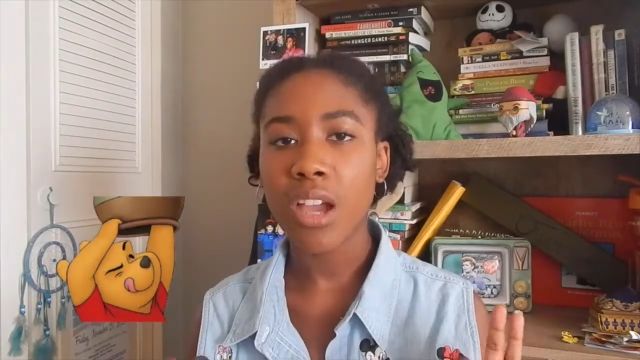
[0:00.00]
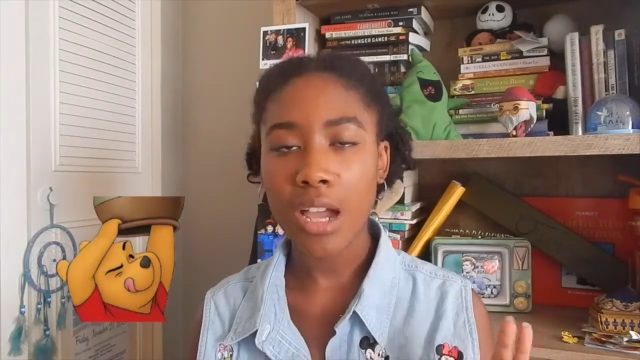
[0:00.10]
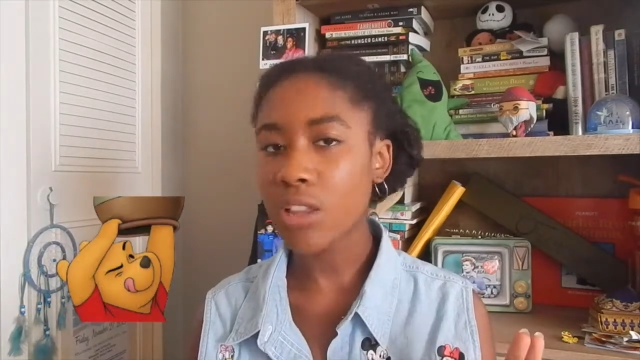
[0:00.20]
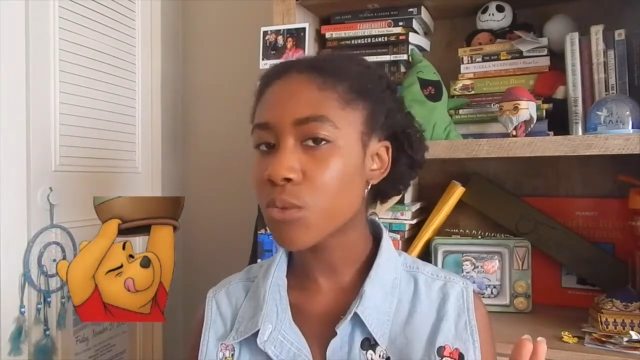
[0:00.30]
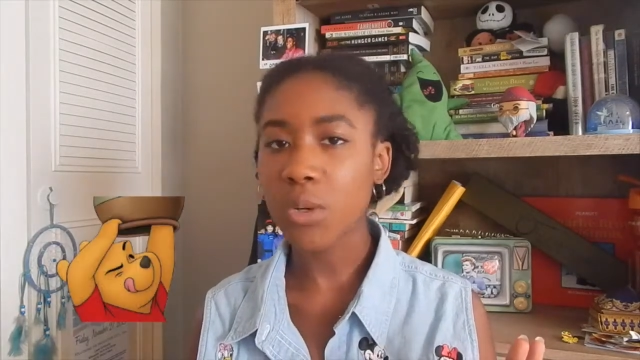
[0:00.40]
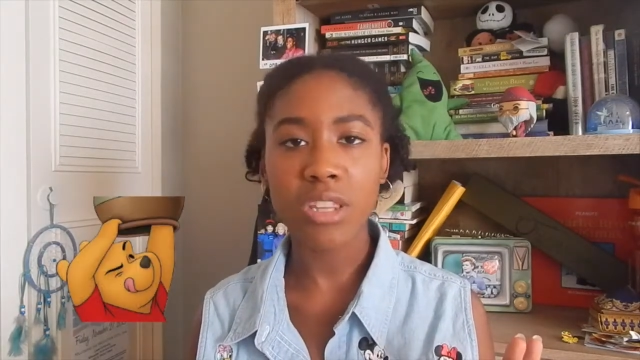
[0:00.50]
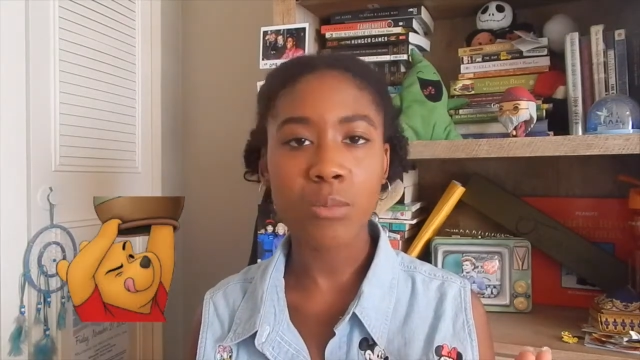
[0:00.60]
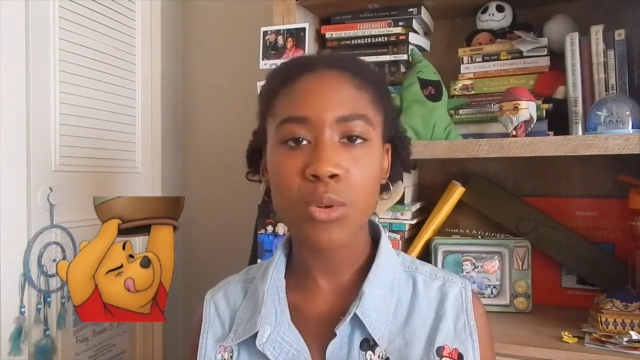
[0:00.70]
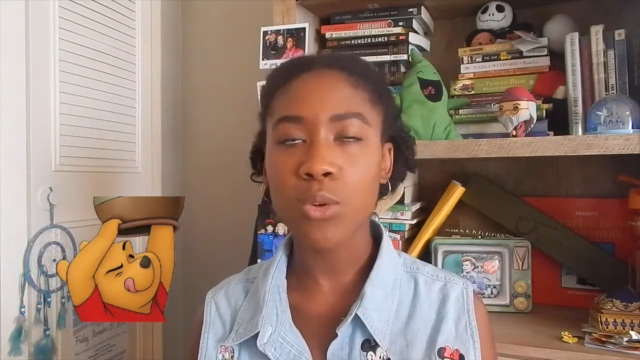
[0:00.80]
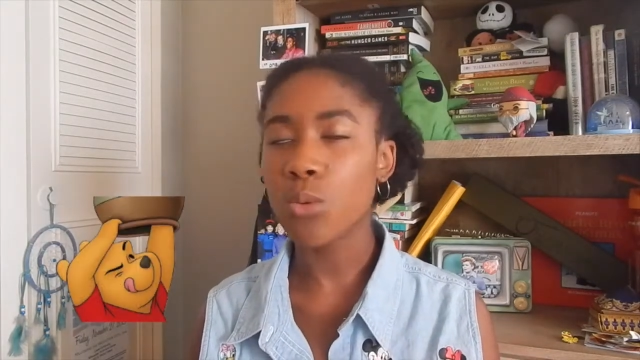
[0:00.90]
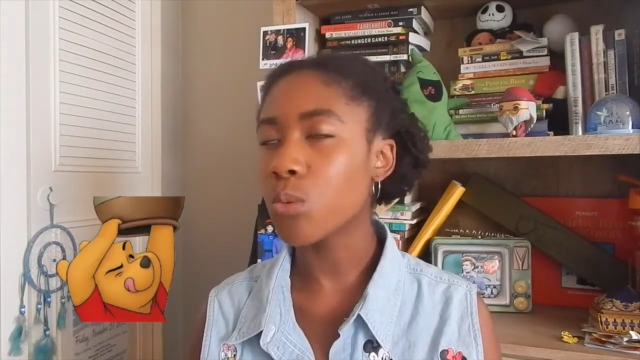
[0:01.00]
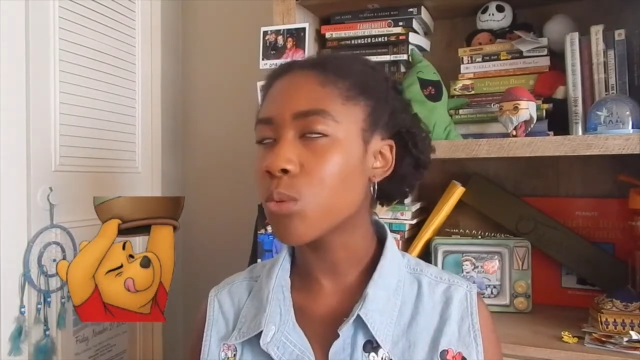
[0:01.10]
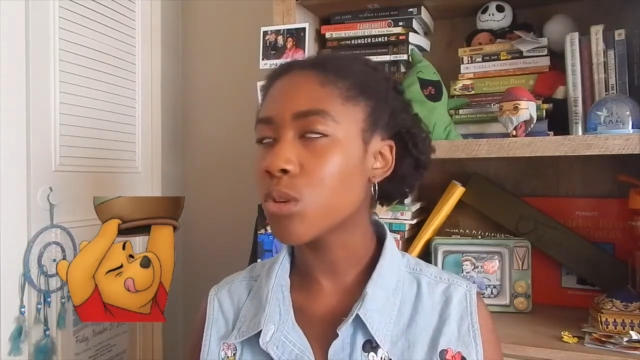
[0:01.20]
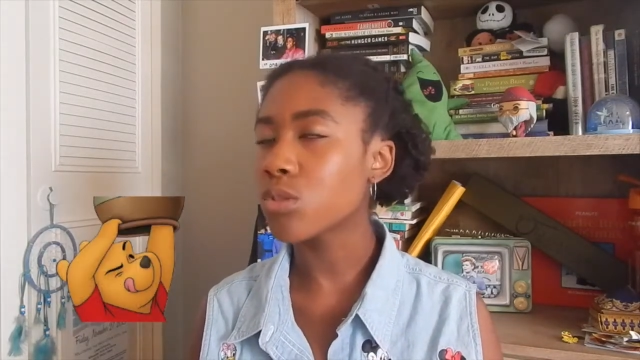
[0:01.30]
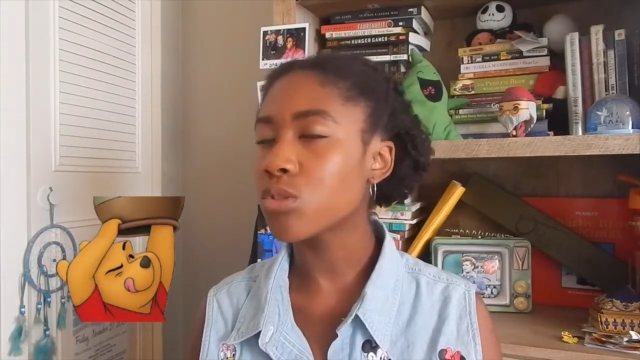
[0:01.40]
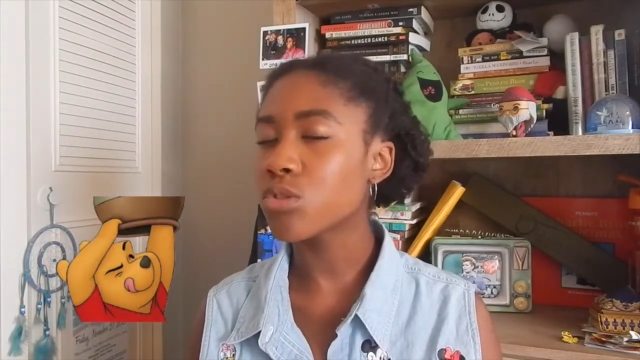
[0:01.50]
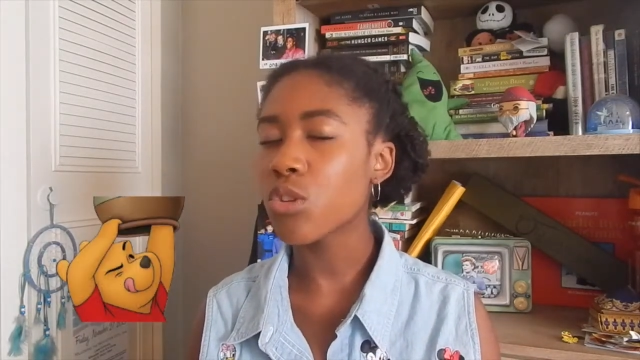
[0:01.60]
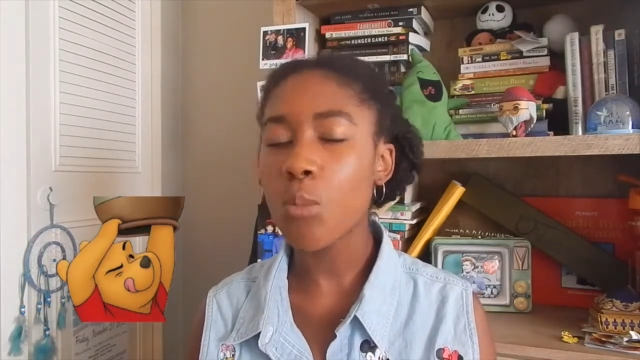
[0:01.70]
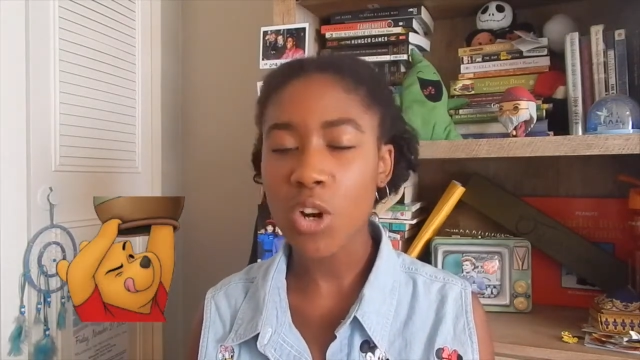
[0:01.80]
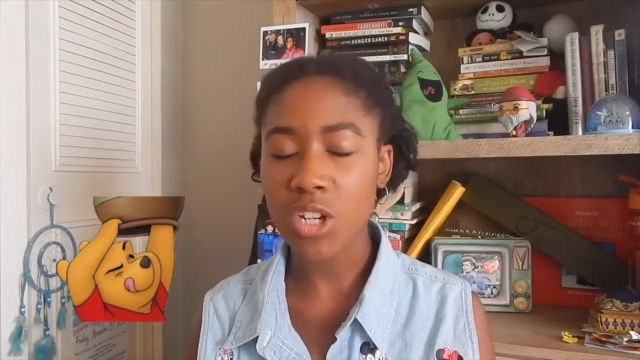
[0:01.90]
I loved Winnie the Pooh
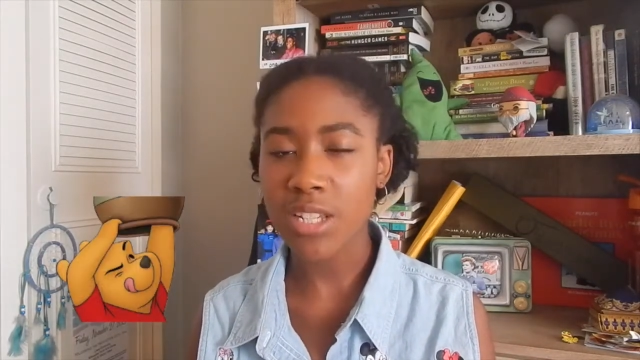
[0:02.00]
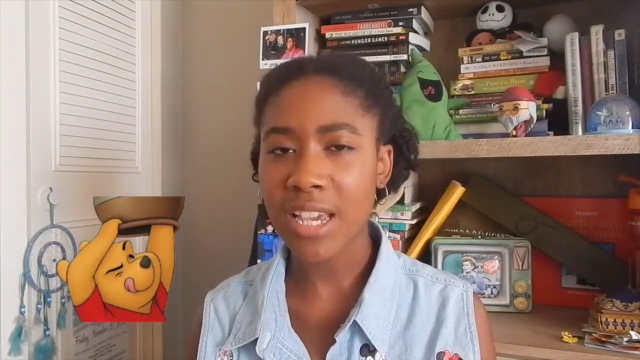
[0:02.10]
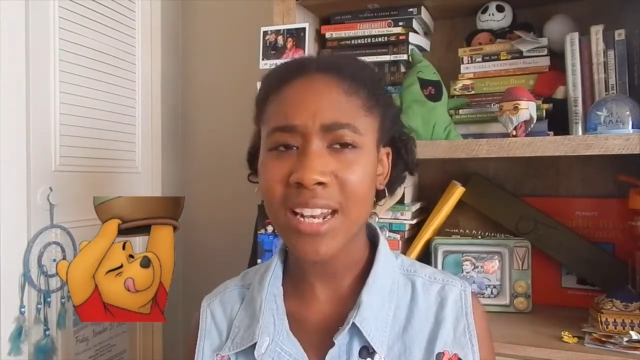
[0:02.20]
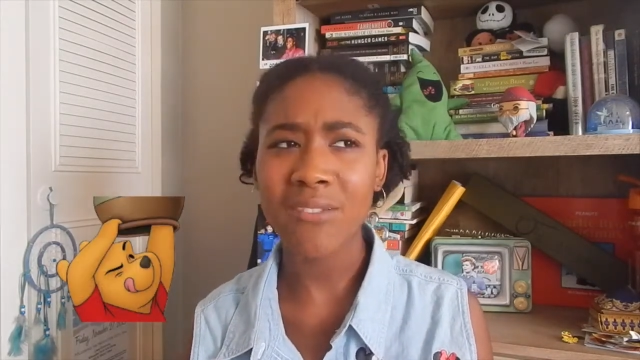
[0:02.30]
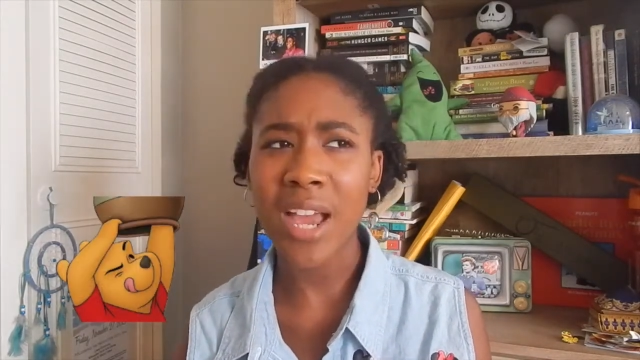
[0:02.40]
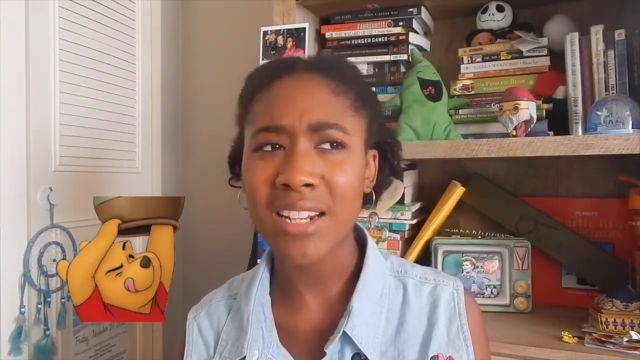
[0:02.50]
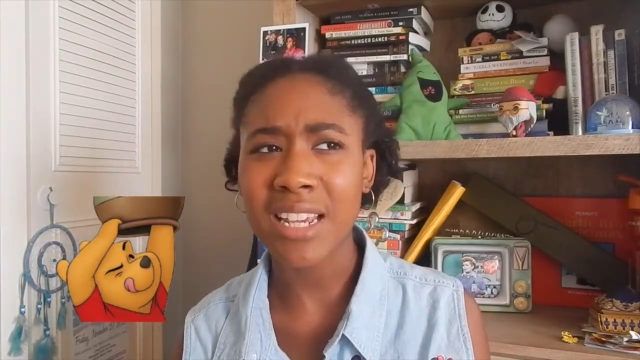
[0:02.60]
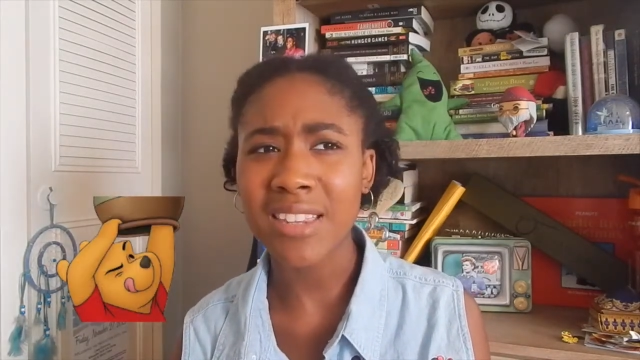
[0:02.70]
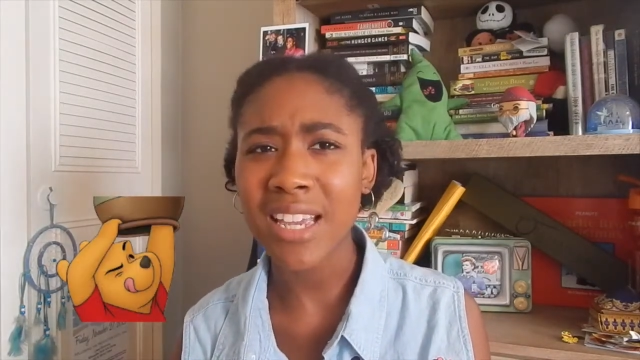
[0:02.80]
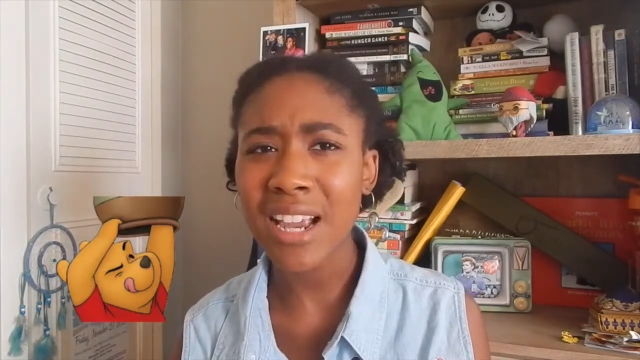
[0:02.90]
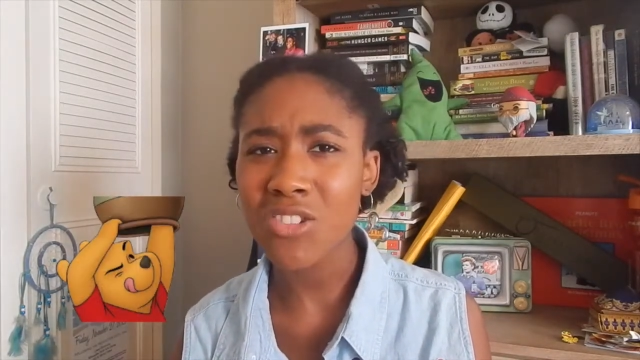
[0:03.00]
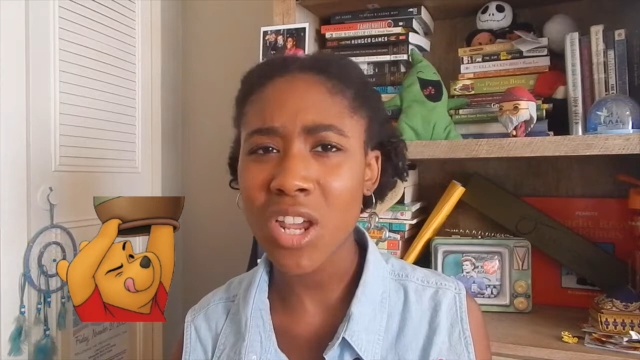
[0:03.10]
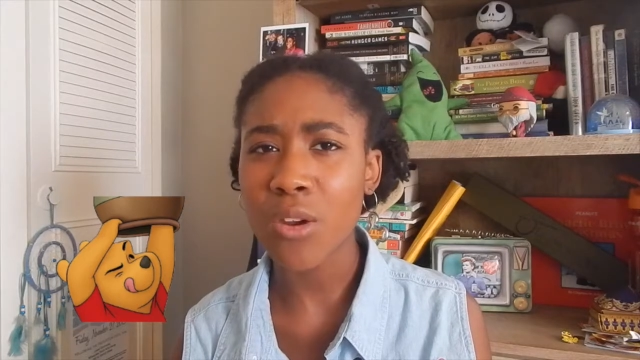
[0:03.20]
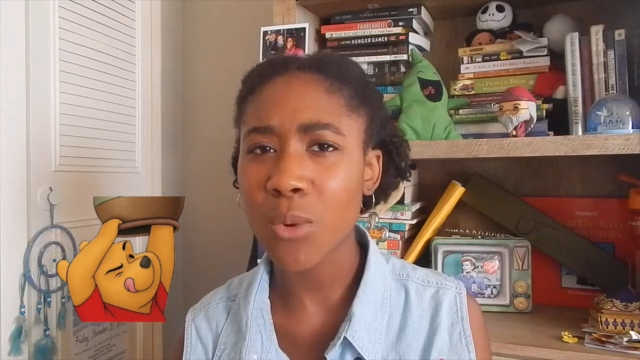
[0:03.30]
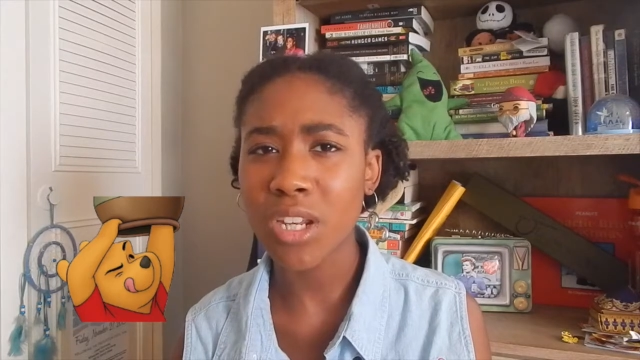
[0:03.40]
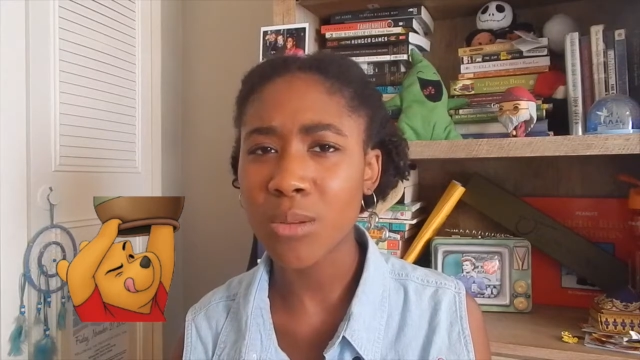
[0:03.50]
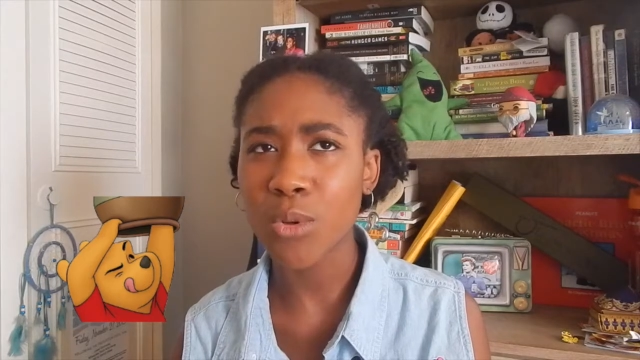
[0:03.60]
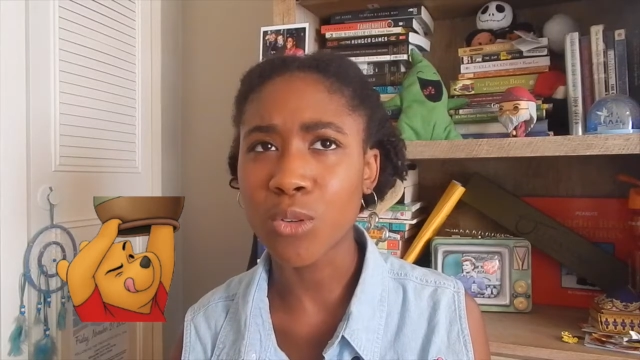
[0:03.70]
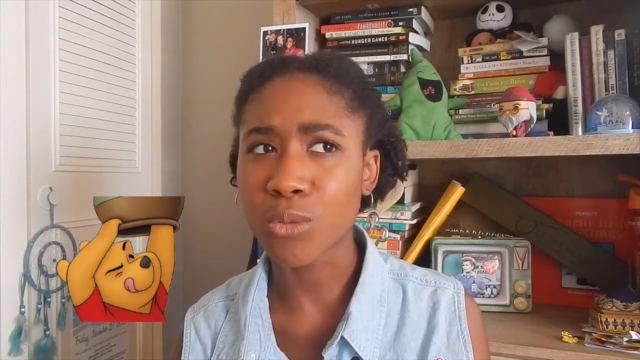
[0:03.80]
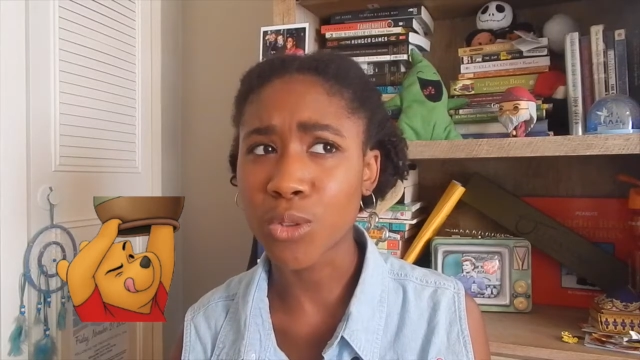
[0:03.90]
so much as a kid. In fact, I think I actually had a Winnie the
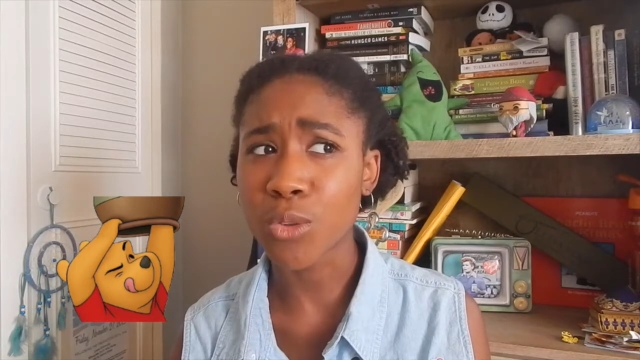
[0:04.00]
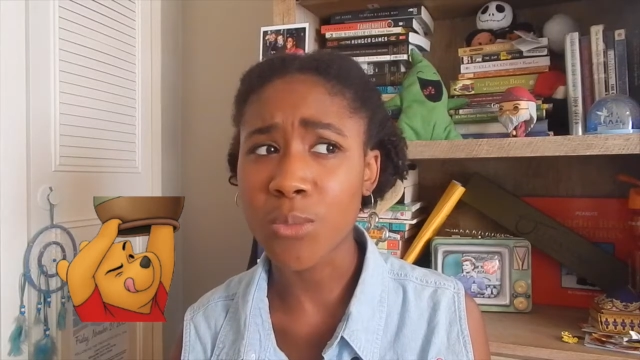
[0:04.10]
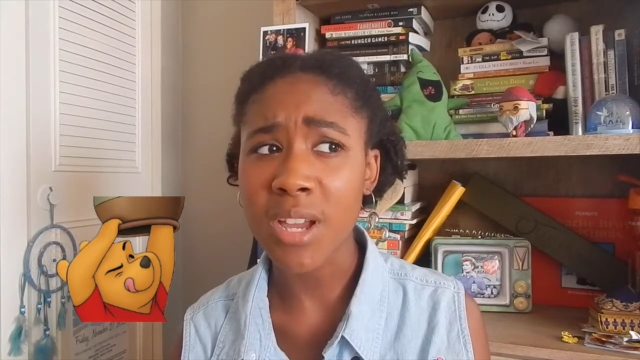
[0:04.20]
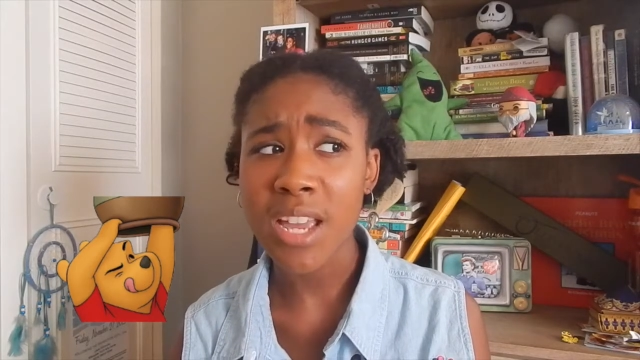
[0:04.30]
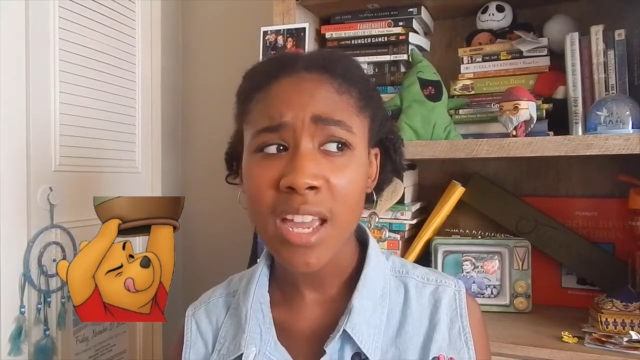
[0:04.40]
Pooh room,